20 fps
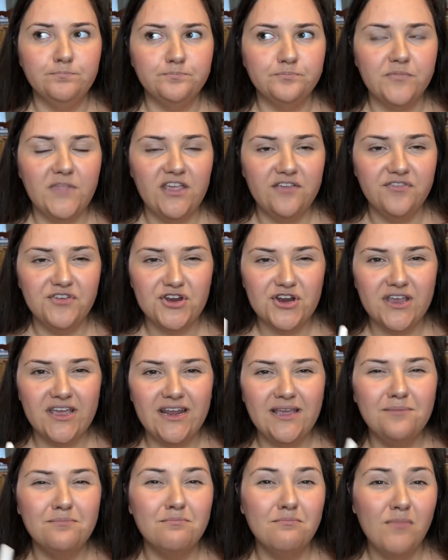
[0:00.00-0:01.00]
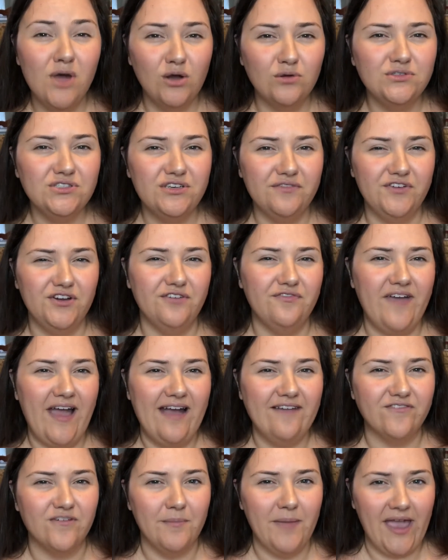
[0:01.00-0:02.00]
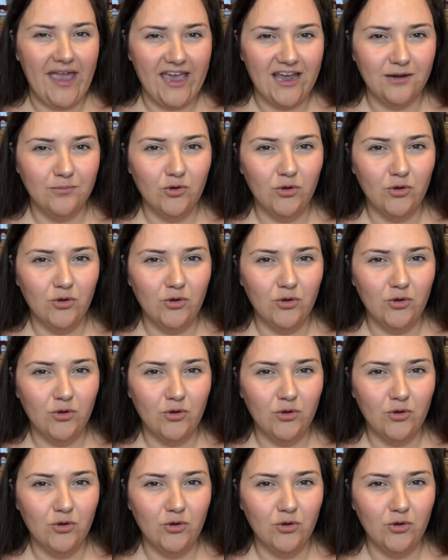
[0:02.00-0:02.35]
if you're getting most of your fat from animal